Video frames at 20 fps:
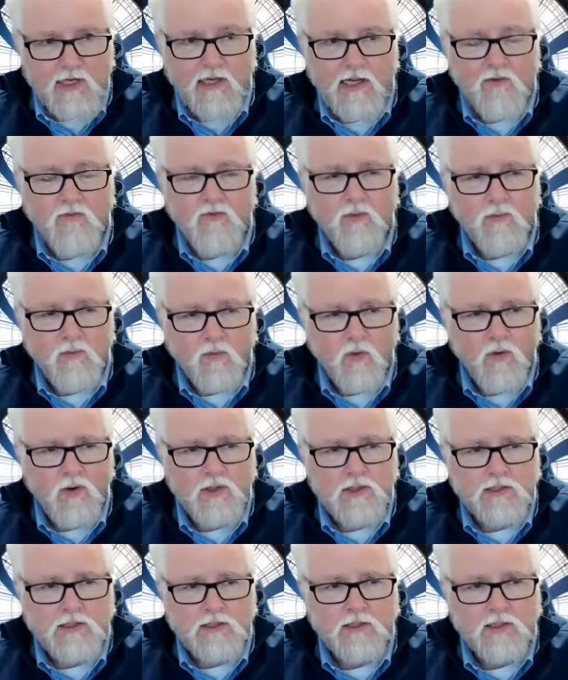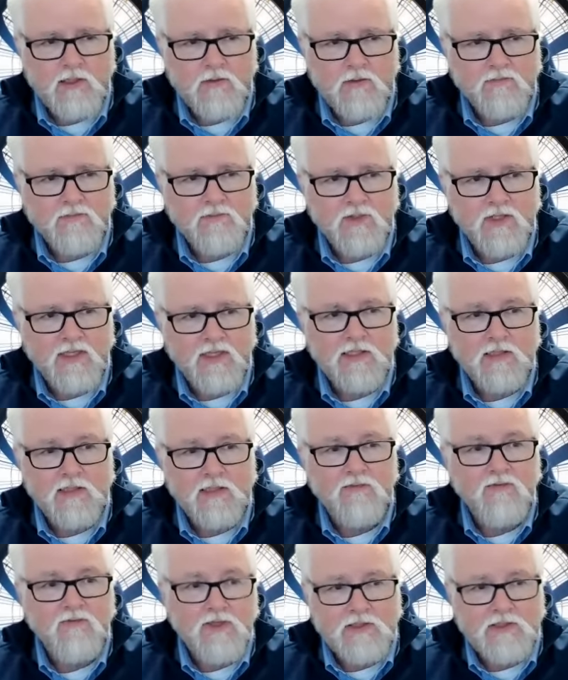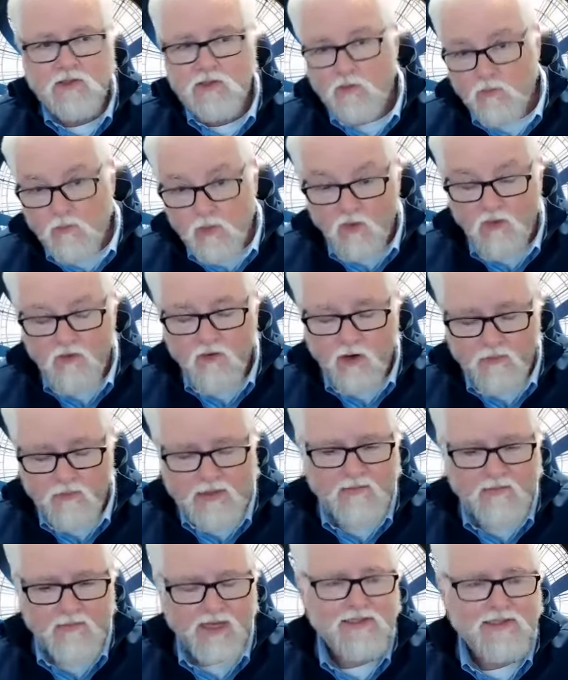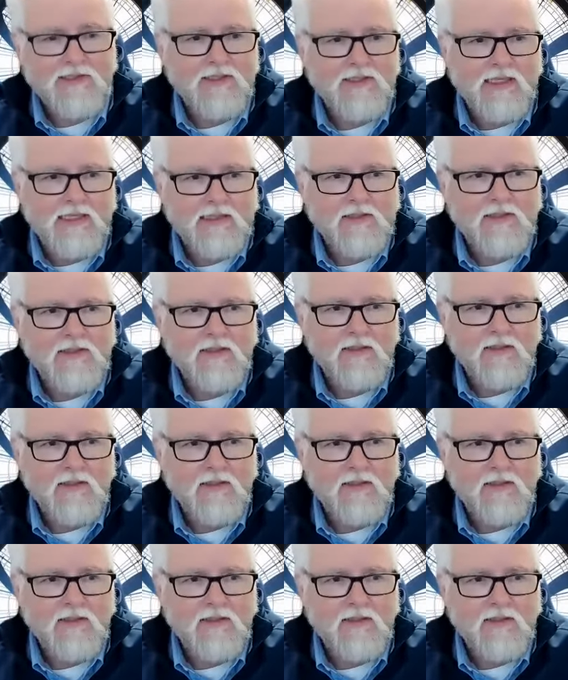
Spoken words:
if you're more into like a conventional programming mindset,